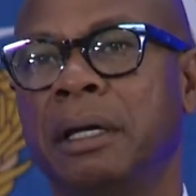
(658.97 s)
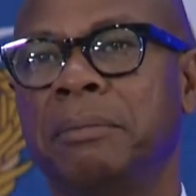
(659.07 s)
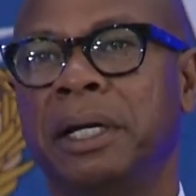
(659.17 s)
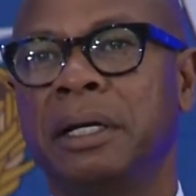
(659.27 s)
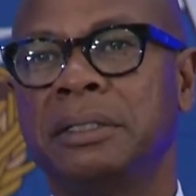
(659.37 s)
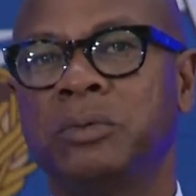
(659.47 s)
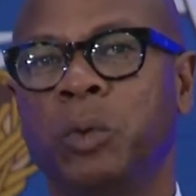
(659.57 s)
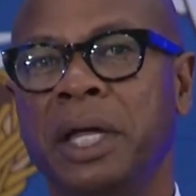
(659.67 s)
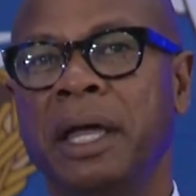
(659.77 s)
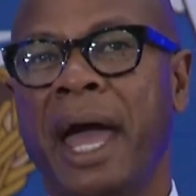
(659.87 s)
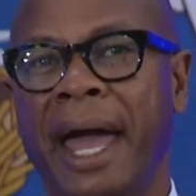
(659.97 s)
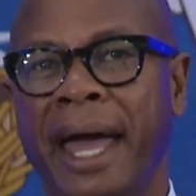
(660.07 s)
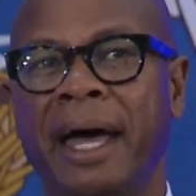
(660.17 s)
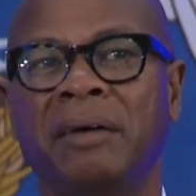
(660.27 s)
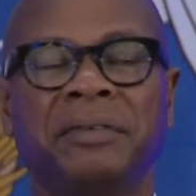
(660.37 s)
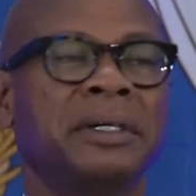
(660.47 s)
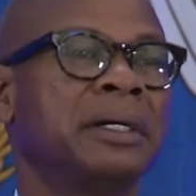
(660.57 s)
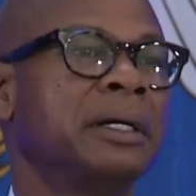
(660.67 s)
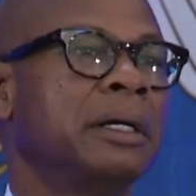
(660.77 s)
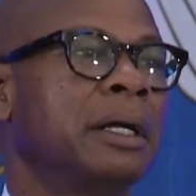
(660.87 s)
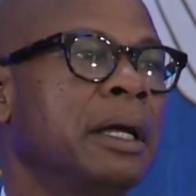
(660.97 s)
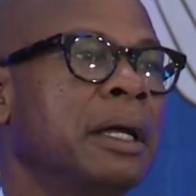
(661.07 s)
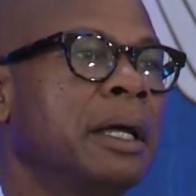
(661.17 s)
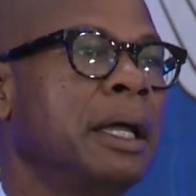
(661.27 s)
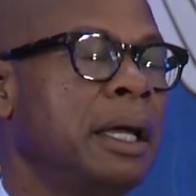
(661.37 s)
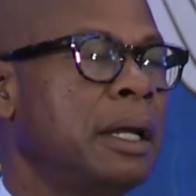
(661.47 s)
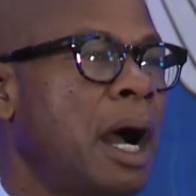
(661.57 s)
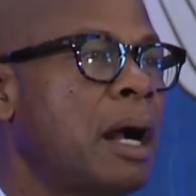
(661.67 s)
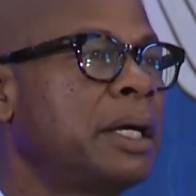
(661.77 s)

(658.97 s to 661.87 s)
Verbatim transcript: because we have in our